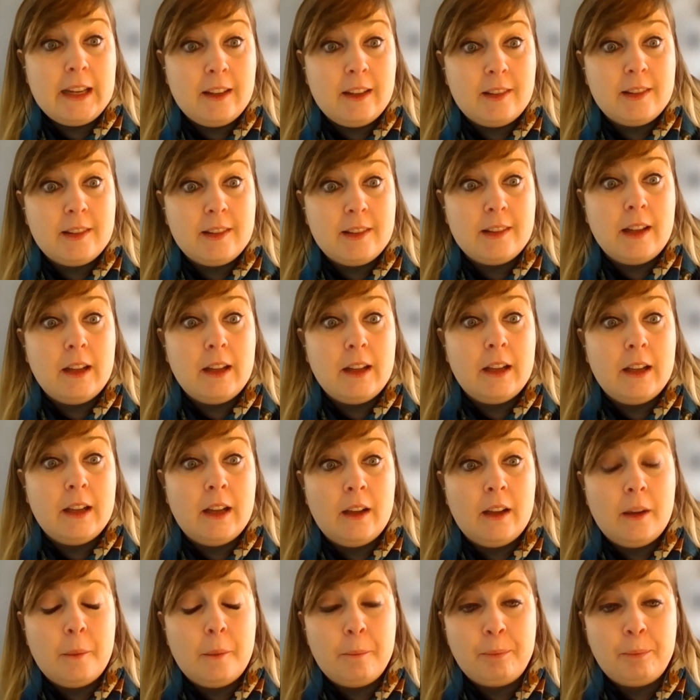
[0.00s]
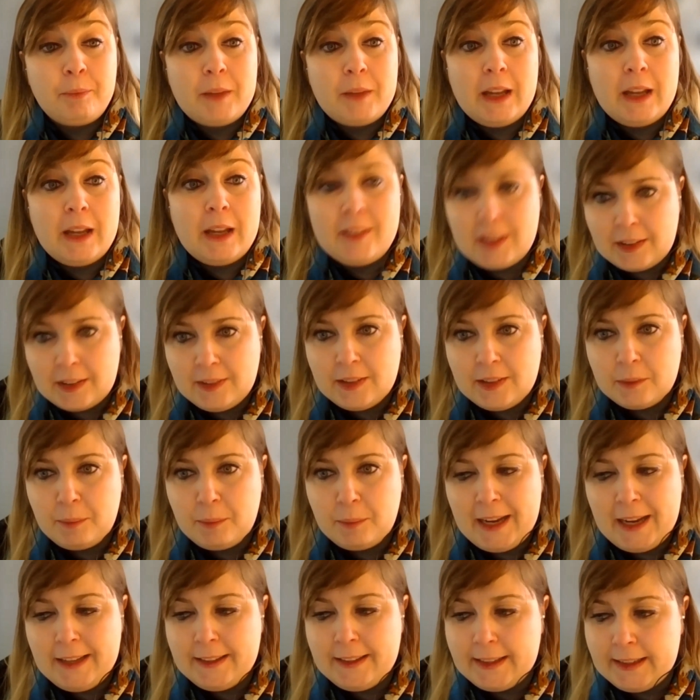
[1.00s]
it's
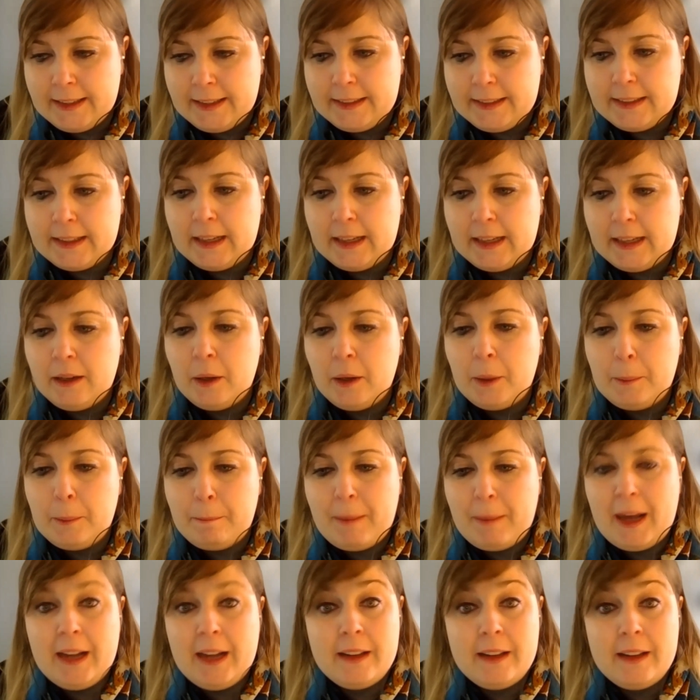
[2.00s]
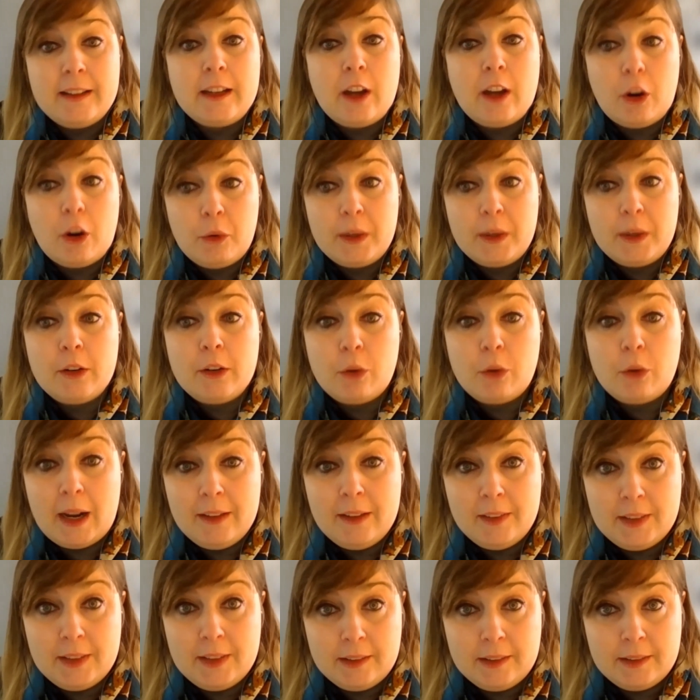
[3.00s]
exacerbated by the current
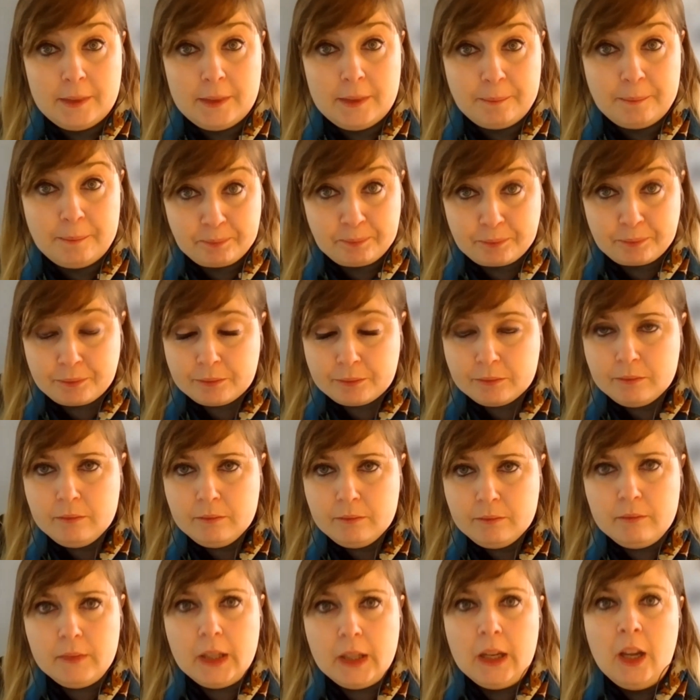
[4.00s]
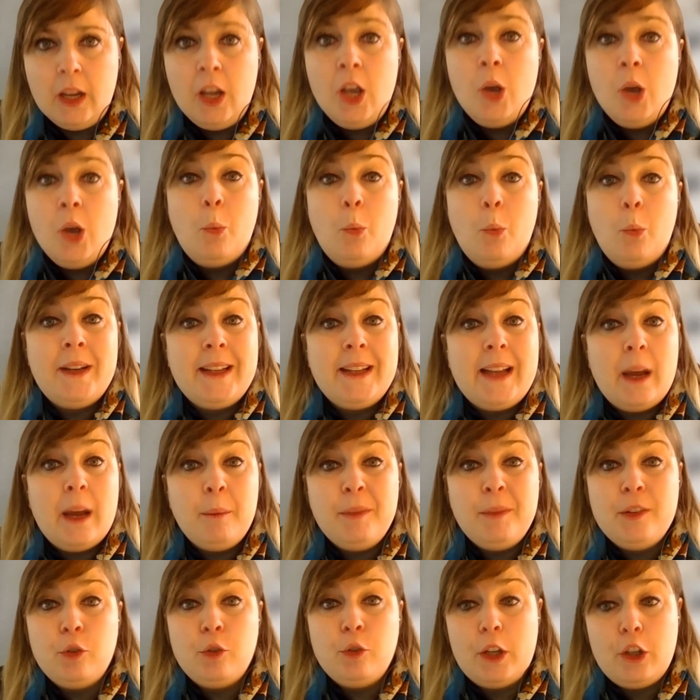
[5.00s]
crisis. When it
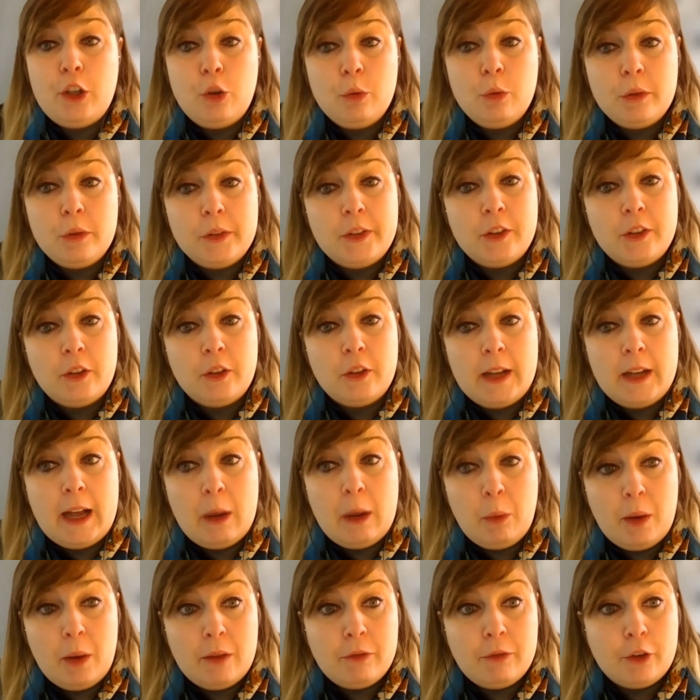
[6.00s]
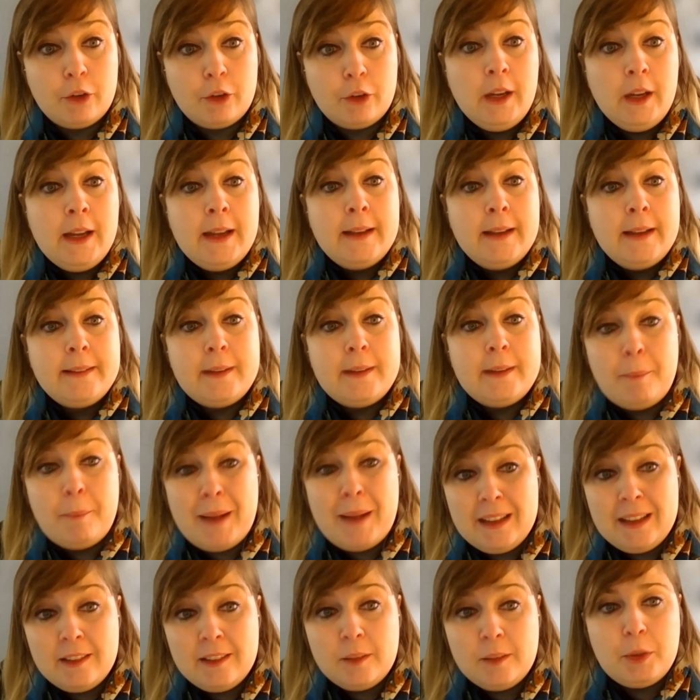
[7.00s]
comes to the Eurozone, however, the
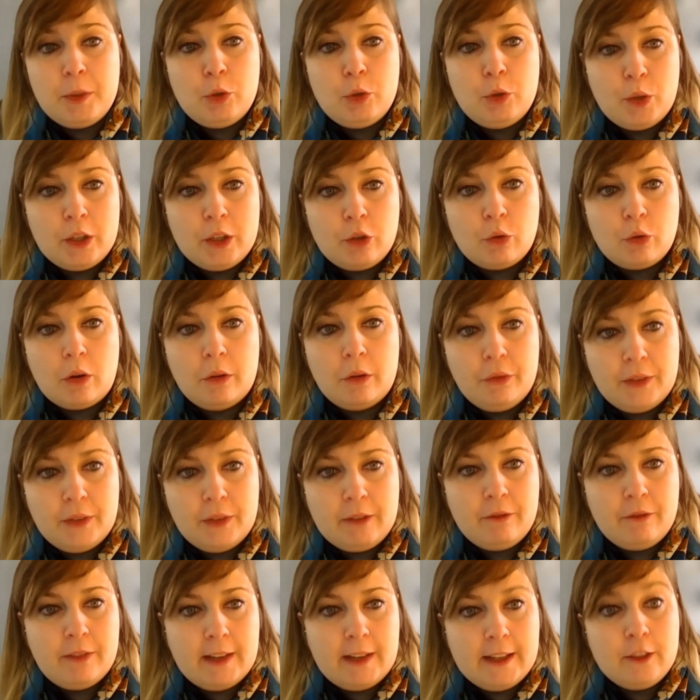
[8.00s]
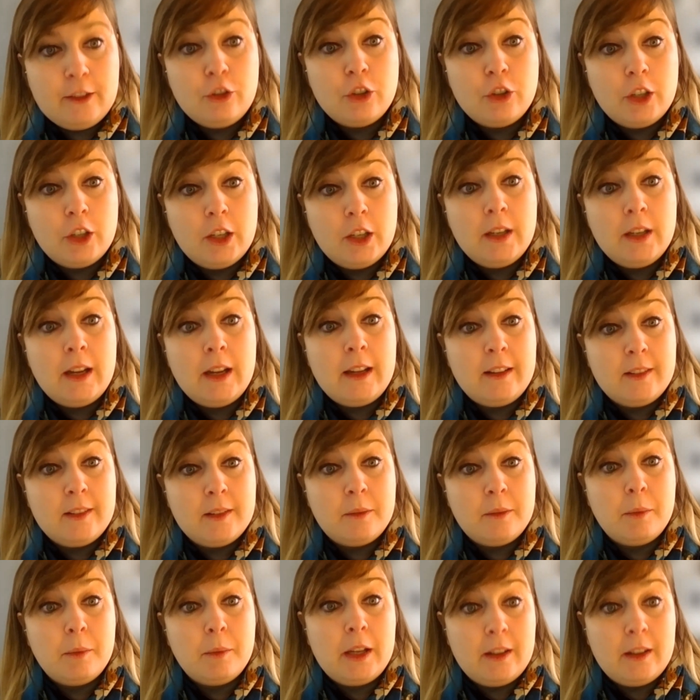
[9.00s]
balance between growth and inflation
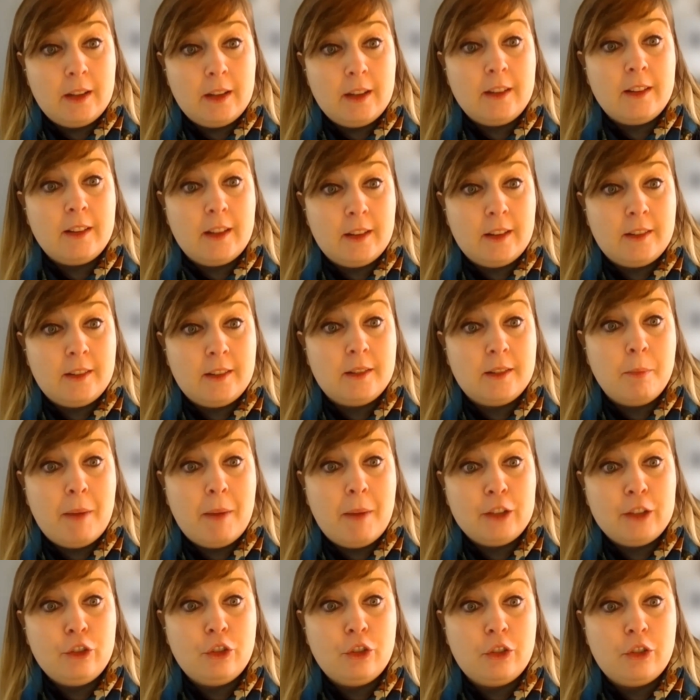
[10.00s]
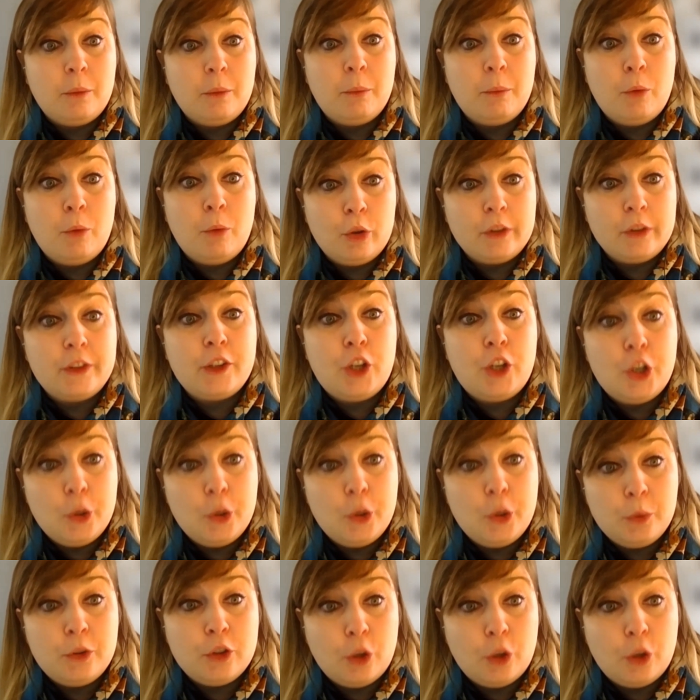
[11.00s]
it's much more
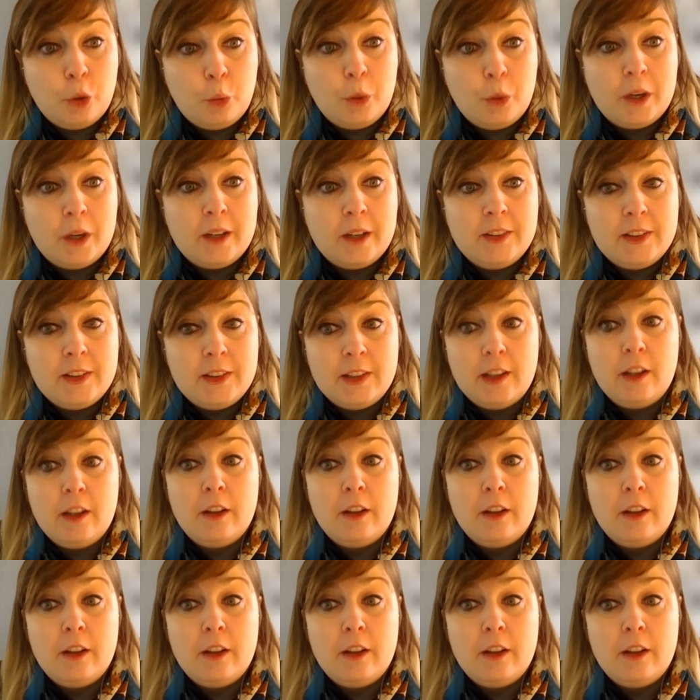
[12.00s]
skewed towards